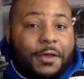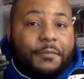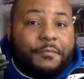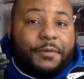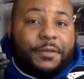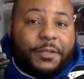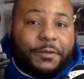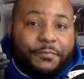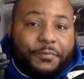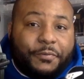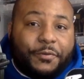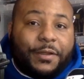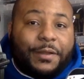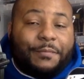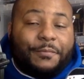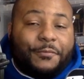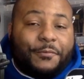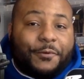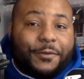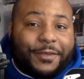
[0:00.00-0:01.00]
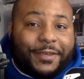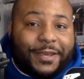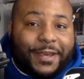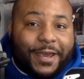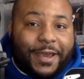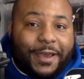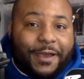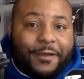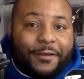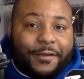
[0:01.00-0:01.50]
but they're putting more
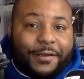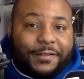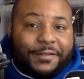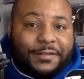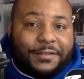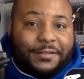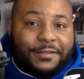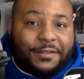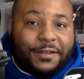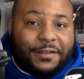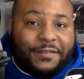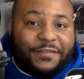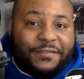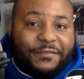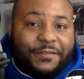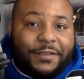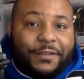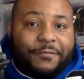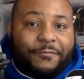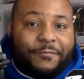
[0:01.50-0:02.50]
care into stuff in